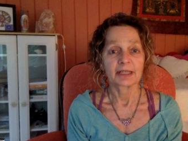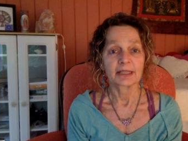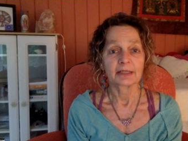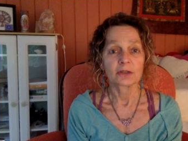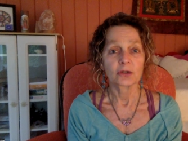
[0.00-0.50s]

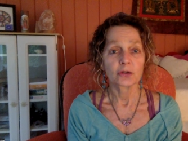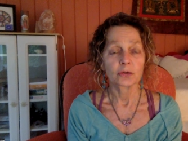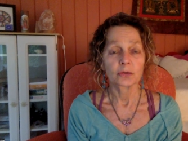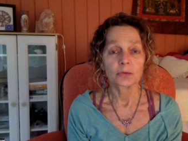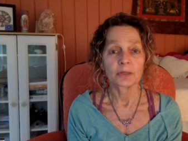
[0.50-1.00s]

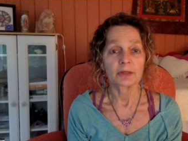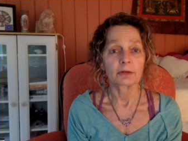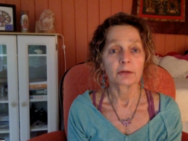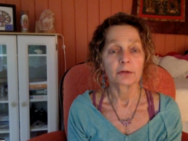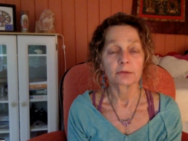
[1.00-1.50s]
into
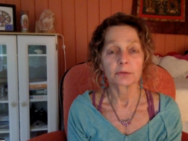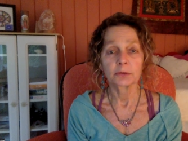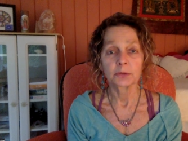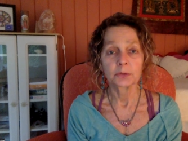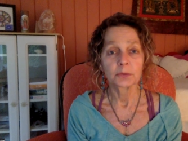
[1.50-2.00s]
and
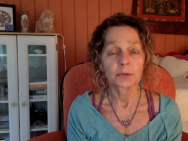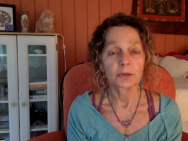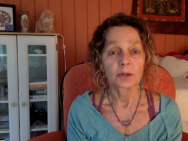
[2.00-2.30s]
through